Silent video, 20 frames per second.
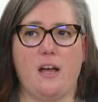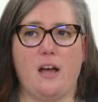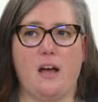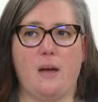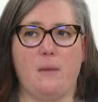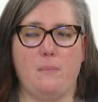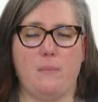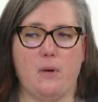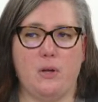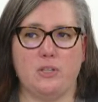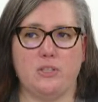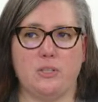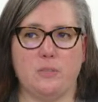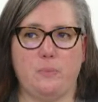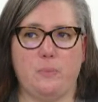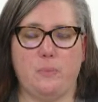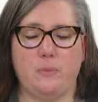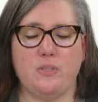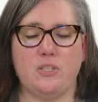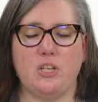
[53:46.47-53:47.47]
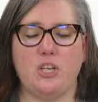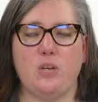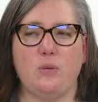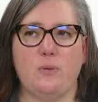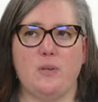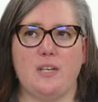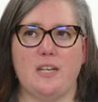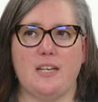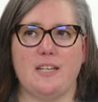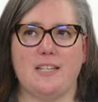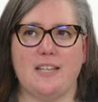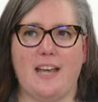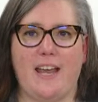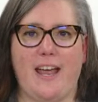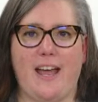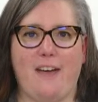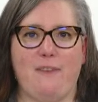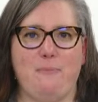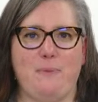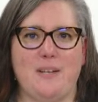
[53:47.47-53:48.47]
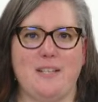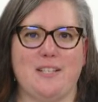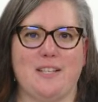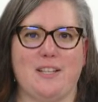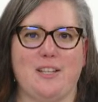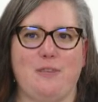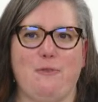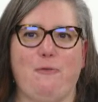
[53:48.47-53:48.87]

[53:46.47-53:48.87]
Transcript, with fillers: a multiple, so you would need to have basically